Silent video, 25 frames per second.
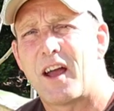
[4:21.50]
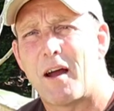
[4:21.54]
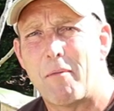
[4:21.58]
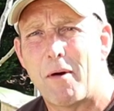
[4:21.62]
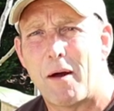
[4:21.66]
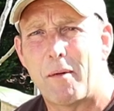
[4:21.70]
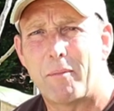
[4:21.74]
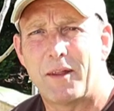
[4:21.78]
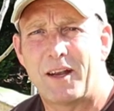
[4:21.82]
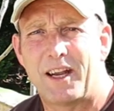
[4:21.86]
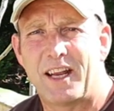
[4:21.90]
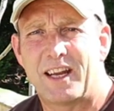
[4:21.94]
come
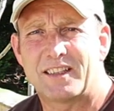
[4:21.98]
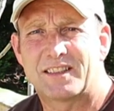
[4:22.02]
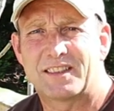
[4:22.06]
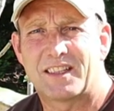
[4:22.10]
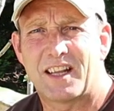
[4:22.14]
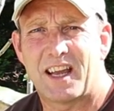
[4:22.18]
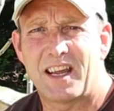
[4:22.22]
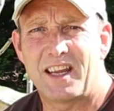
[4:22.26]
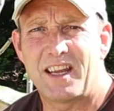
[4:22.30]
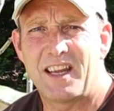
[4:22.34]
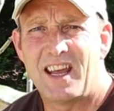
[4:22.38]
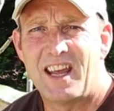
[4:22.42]
up the next
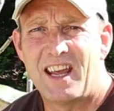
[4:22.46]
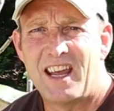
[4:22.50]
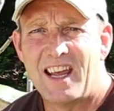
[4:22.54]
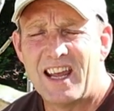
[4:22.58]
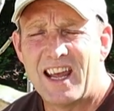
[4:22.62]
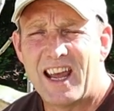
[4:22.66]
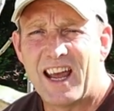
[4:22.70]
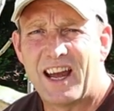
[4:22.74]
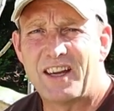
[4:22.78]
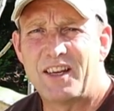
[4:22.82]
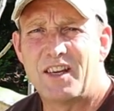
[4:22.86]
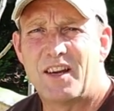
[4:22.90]
day
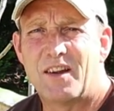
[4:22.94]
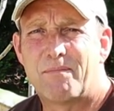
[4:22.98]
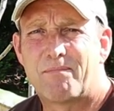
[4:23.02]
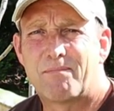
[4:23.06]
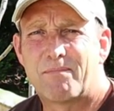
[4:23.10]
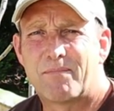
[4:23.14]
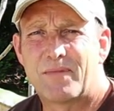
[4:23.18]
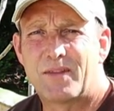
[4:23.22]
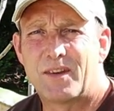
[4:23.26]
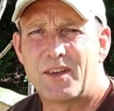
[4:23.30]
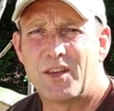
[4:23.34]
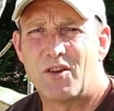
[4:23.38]
and your
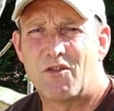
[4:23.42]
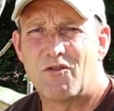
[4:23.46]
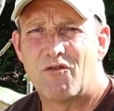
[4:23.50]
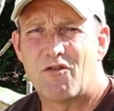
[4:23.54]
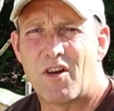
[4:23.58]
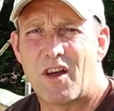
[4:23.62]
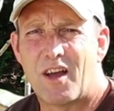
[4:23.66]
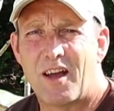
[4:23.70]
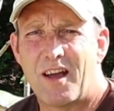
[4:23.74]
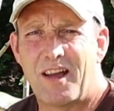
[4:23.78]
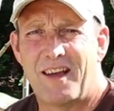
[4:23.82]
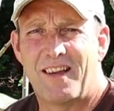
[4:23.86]

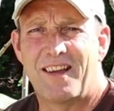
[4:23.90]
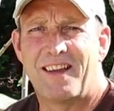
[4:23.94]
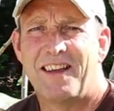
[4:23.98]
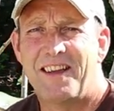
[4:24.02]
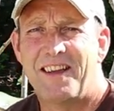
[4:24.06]
your uh,